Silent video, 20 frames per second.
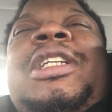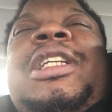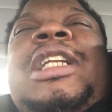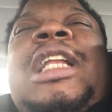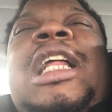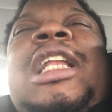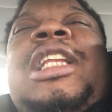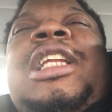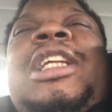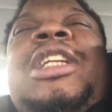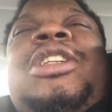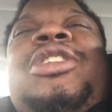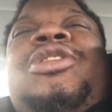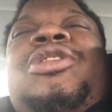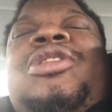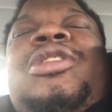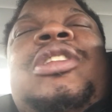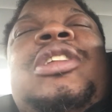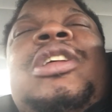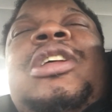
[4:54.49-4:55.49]
and I did
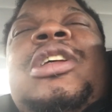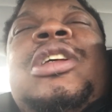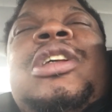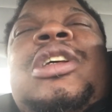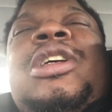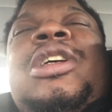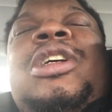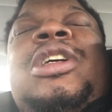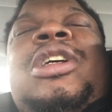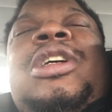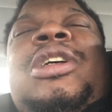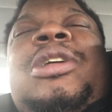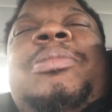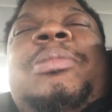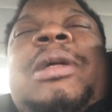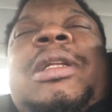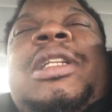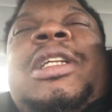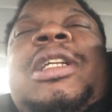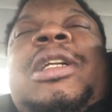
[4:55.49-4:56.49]

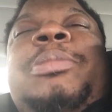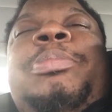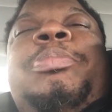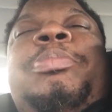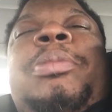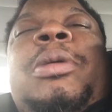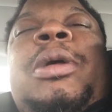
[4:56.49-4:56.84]
a